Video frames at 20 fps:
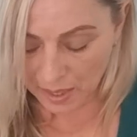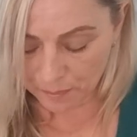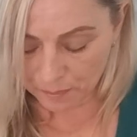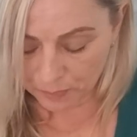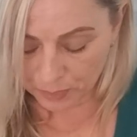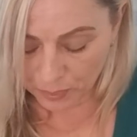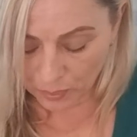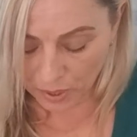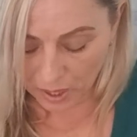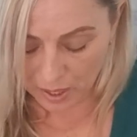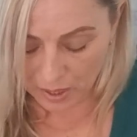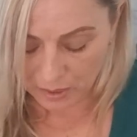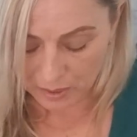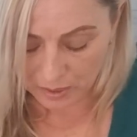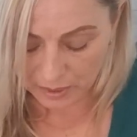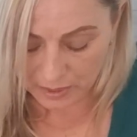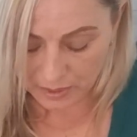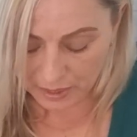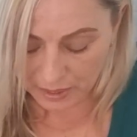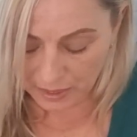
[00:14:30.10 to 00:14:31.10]
Emperor,
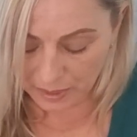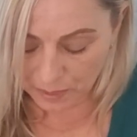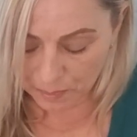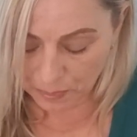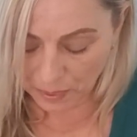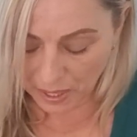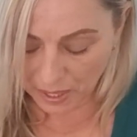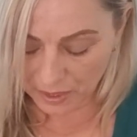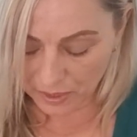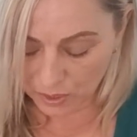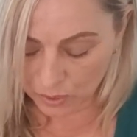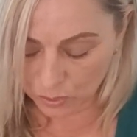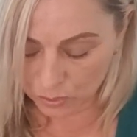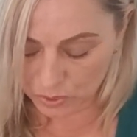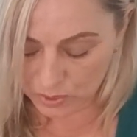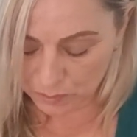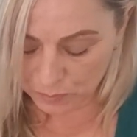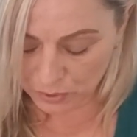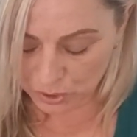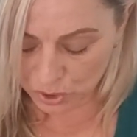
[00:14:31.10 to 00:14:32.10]
King of
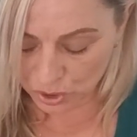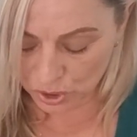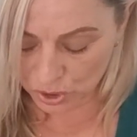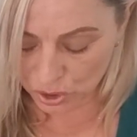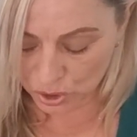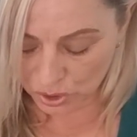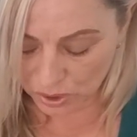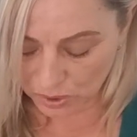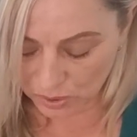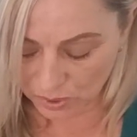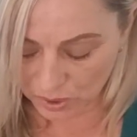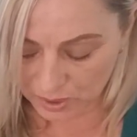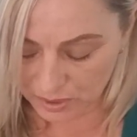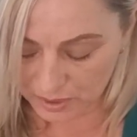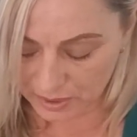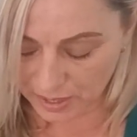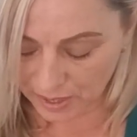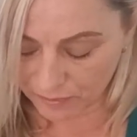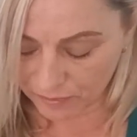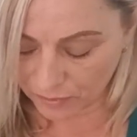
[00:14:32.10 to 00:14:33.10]
Pentacles, Magician, the
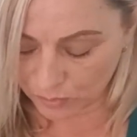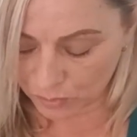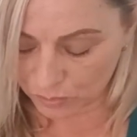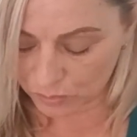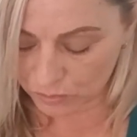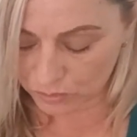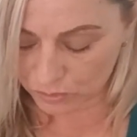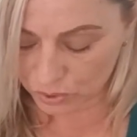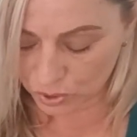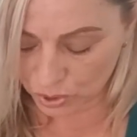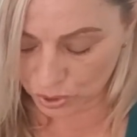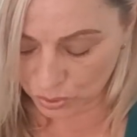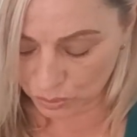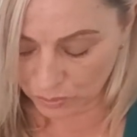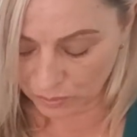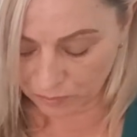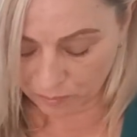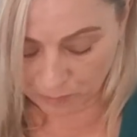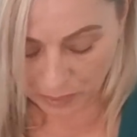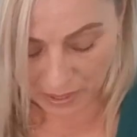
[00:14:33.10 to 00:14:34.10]
Devil,
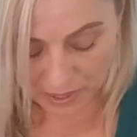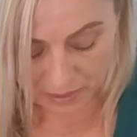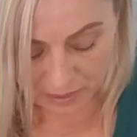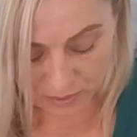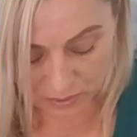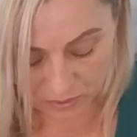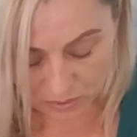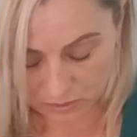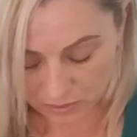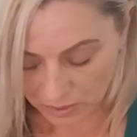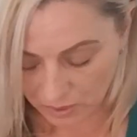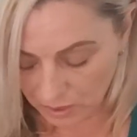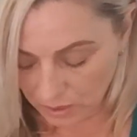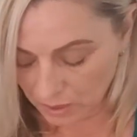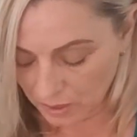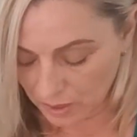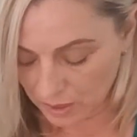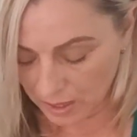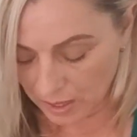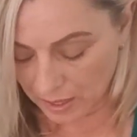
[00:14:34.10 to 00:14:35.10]
Two of Pentacles,
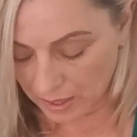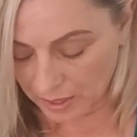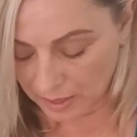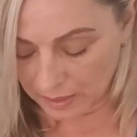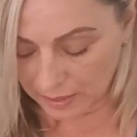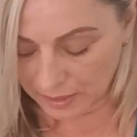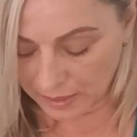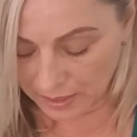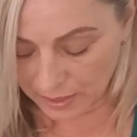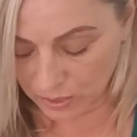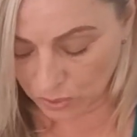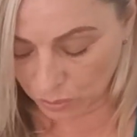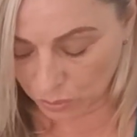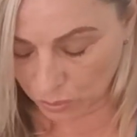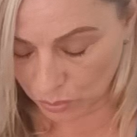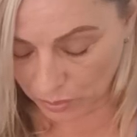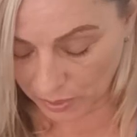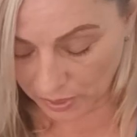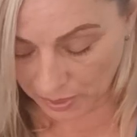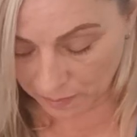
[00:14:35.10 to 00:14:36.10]

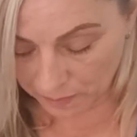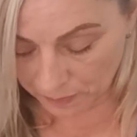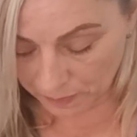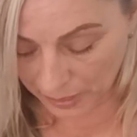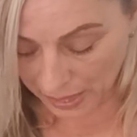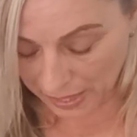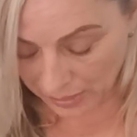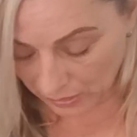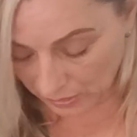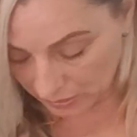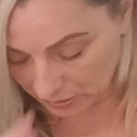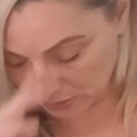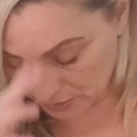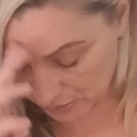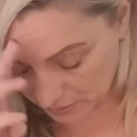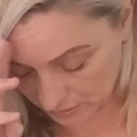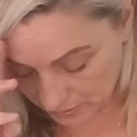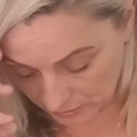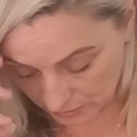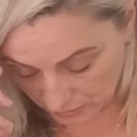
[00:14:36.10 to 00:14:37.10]
unequal,
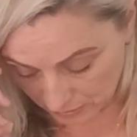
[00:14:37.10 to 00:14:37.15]
imbalanced,